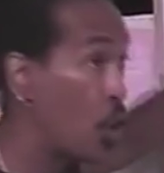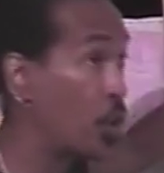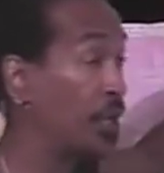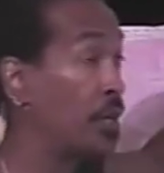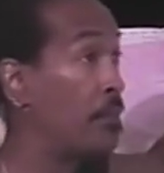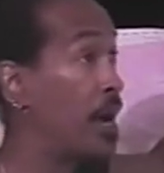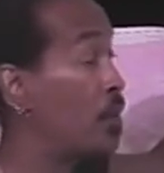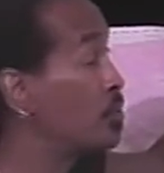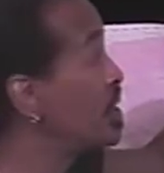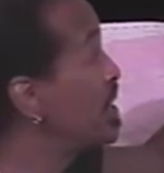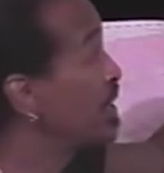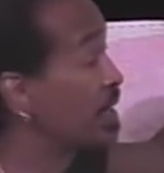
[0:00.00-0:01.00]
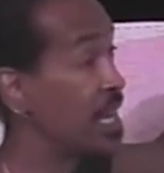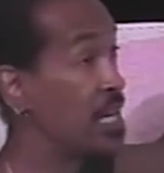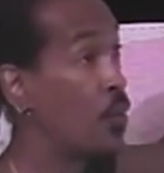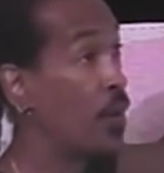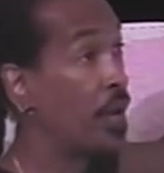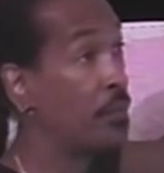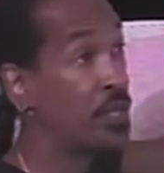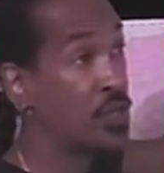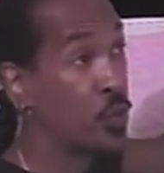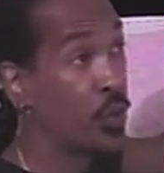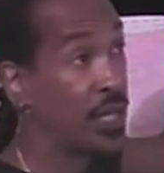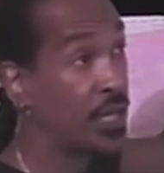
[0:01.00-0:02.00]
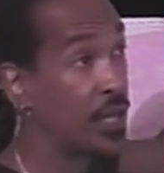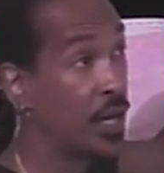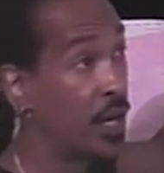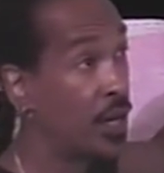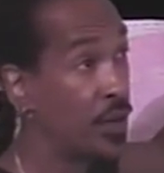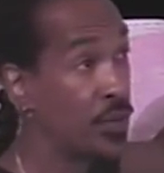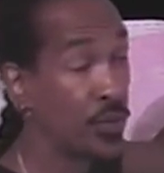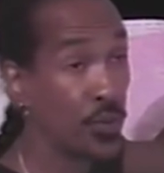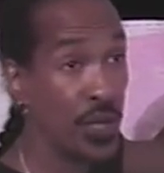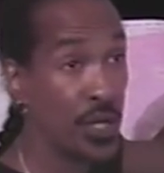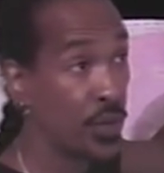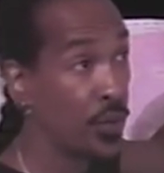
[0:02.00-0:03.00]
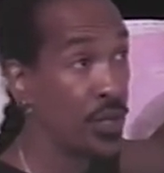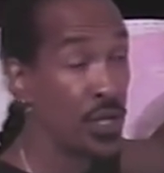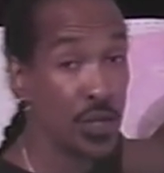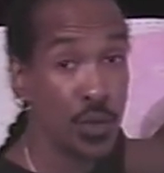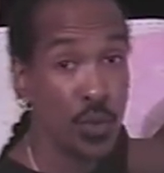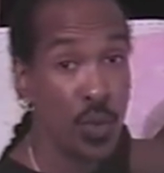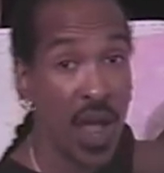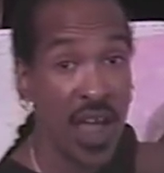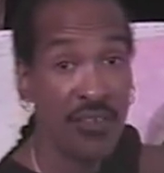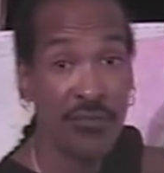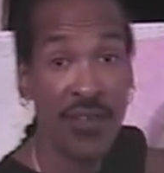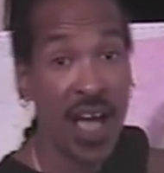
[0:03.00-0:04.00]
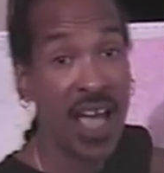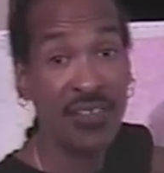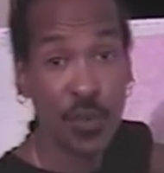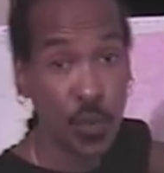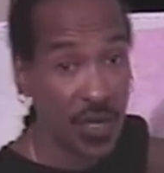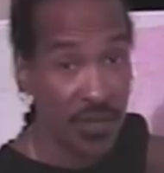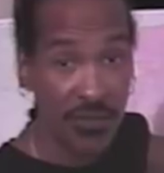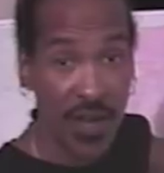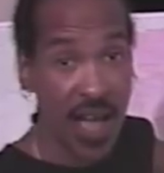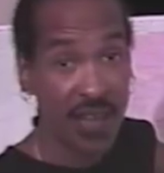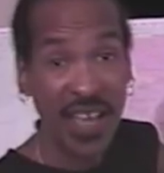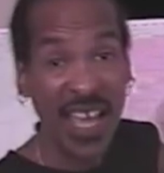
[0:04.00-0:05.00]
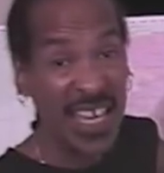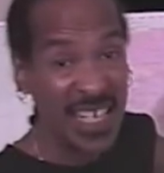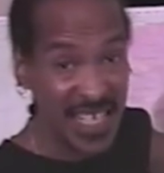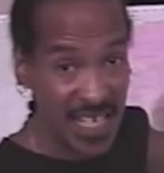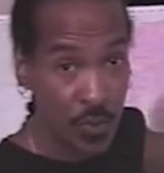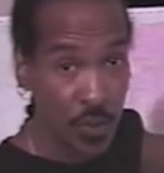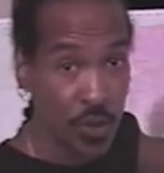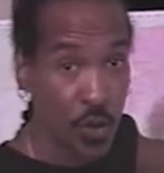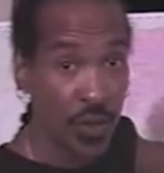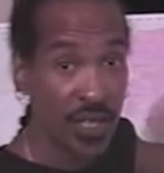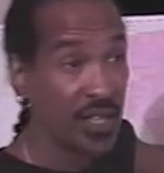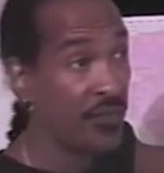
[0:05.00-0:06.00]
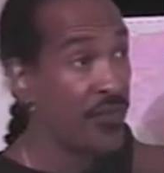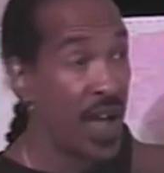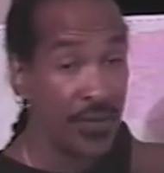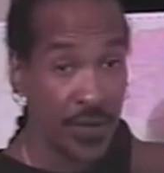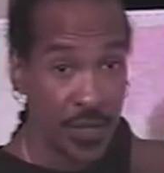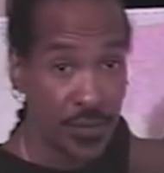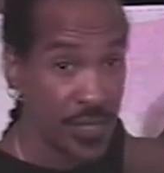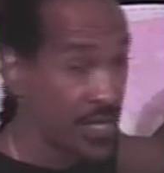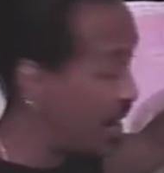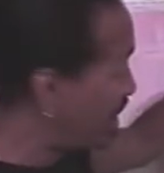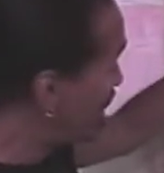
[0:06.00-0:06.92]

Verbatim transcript: talking about anywhere between uh, three thirty-two and five twenty-five A D. We're talking in the five hundreds now.